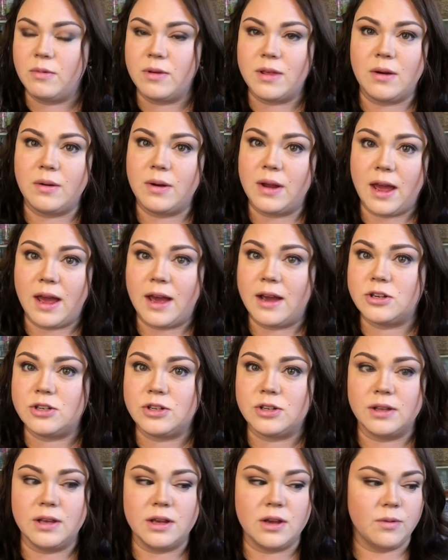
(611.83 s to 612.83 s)
without
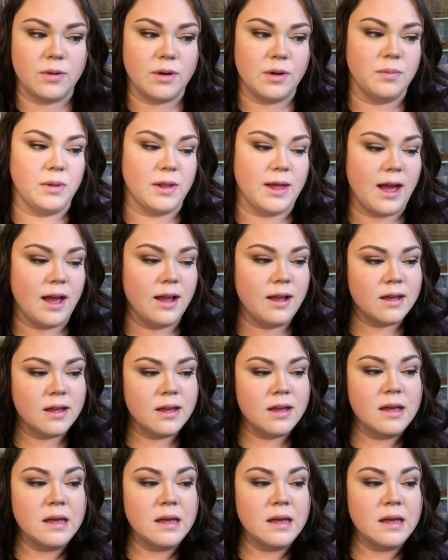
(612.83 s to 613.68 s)
actually going black,